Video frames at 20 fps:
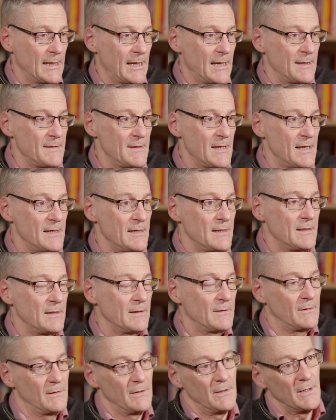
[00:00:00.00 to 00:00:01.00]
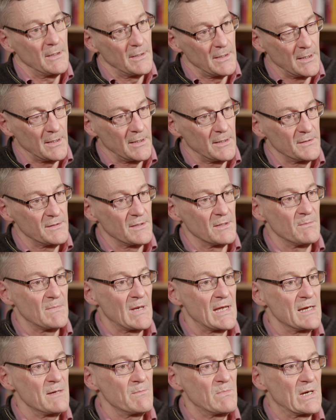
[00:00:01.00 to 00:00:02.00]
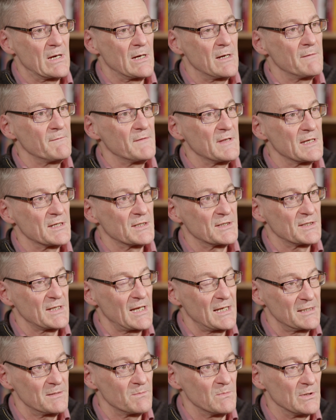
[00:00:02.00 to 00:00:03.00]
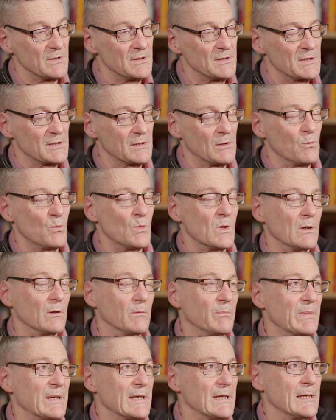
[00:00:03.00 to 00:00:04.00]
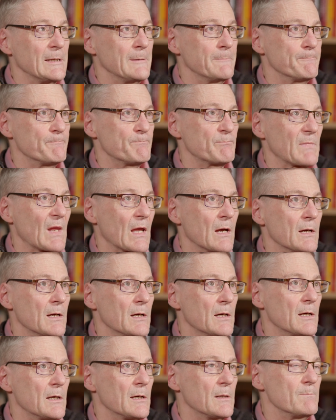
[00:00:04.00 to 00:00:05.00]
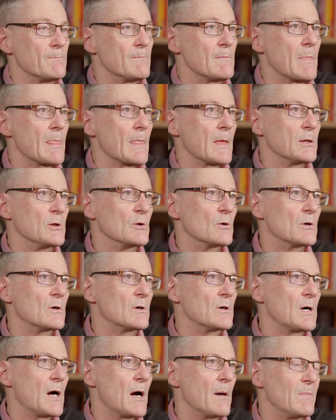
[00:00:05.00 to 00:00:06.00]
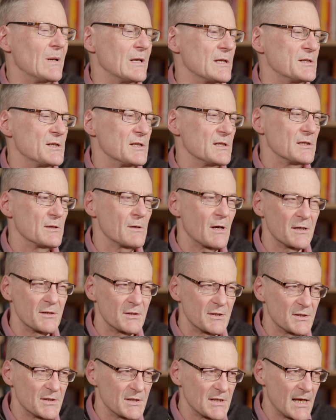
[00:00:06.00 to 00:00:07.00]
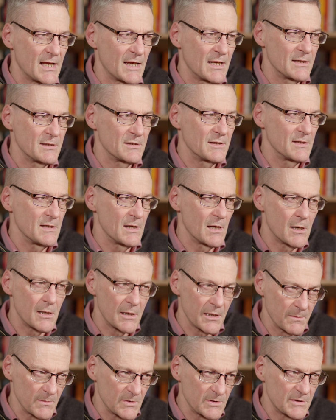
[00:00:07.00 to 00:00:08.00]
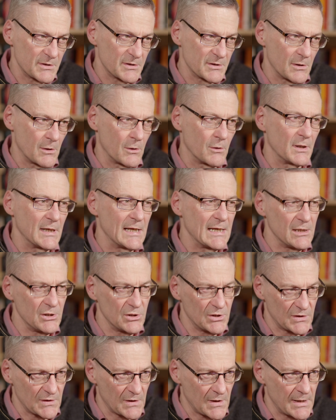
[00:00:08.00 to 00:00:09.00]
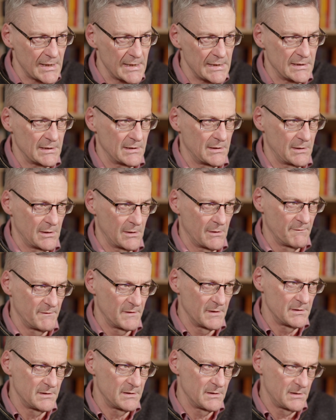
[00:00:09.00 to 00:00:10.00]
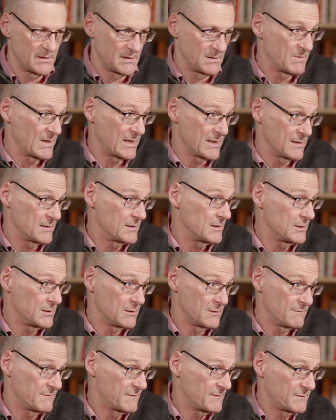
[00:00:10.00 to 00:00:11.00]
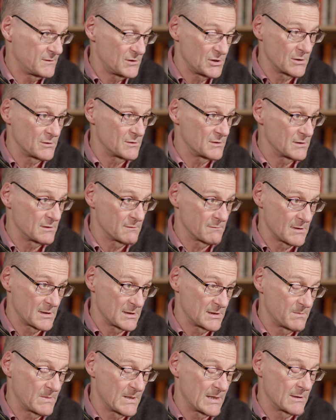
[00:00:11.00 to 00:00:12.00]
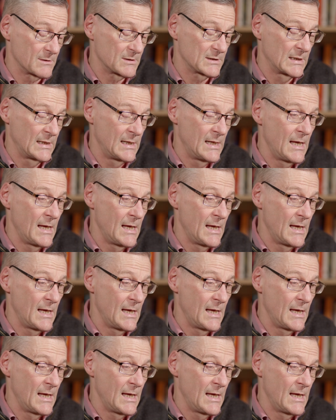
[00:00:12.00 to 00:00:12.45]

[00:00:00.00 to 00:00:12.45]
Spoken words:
And then the main part of the assessment will be your ability to understand the arguments on each side of the debate that you've chosen to write about.